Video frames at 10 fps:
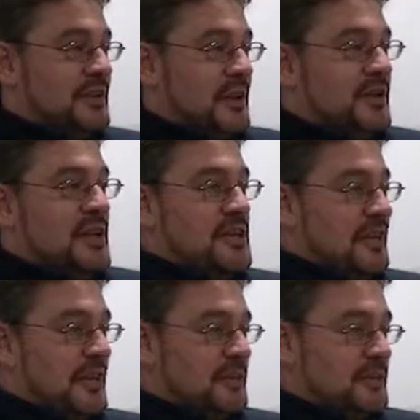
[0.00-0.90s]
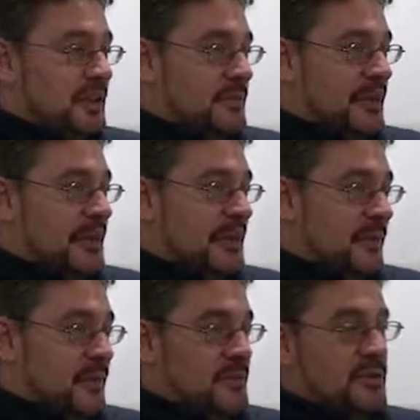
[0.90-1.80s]
Initially it was going to be,
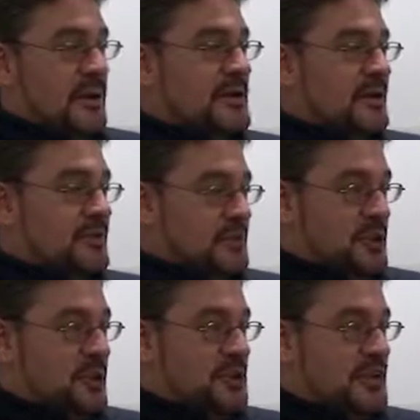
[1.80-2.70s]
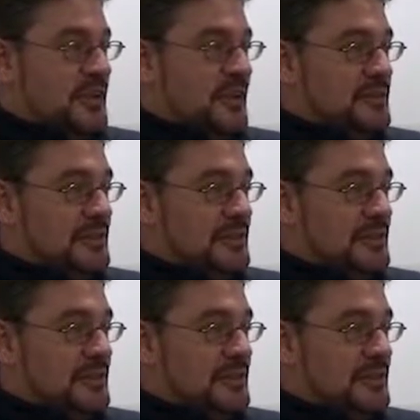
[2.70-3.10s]
maybe 20 super casinos,